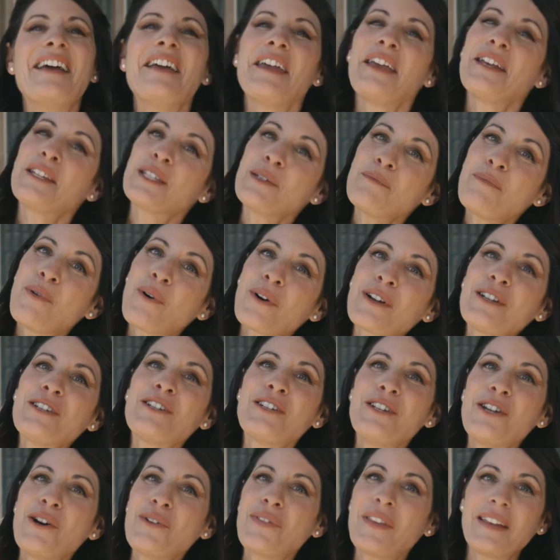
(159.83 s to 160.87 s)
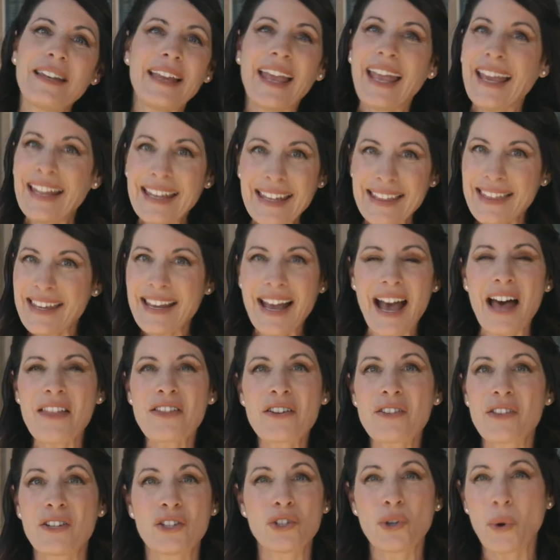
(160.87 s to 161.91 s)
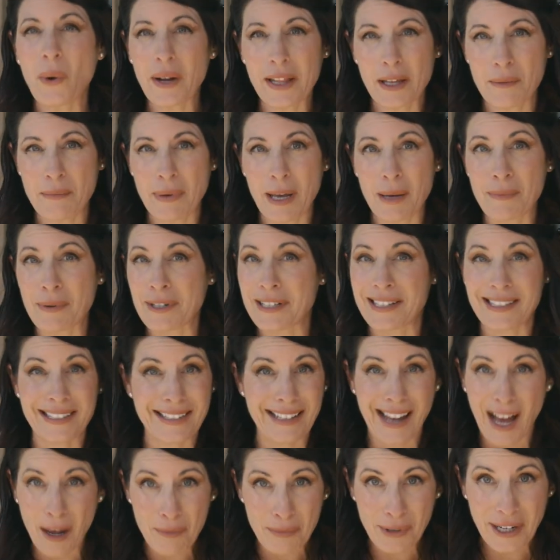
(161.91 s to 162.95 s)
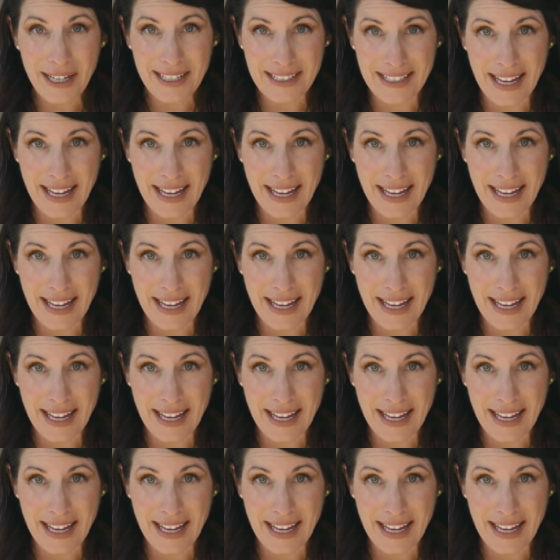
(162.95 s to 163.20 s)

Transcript: It's important to note that anything other than toilet paper does not break